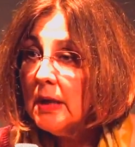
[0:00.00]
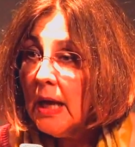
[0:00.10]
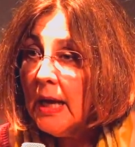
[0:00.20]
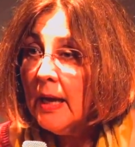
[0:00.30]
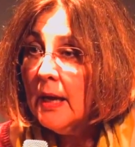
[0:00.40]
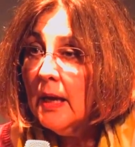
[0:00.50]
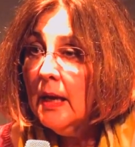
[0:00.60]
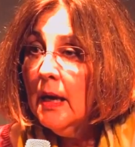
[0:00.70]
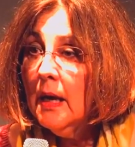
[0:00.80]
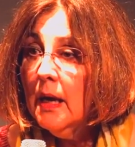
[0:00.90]
Yes.
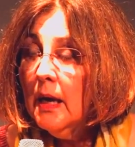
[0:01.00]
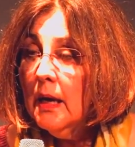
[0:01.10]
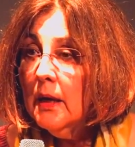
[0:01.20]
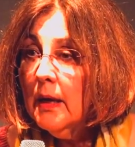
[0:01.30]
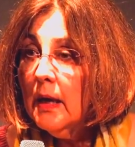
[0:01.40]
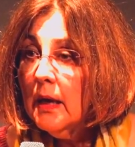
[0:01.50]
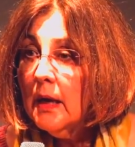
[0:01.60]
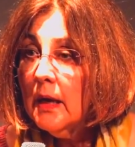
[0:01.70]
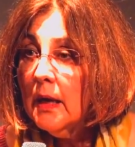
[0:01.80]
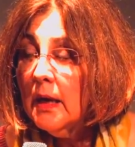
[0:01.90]
You mentioned
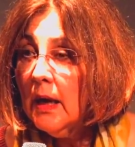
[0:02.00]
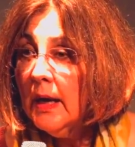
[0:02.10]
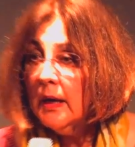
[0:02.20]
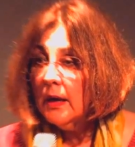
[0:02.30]
this high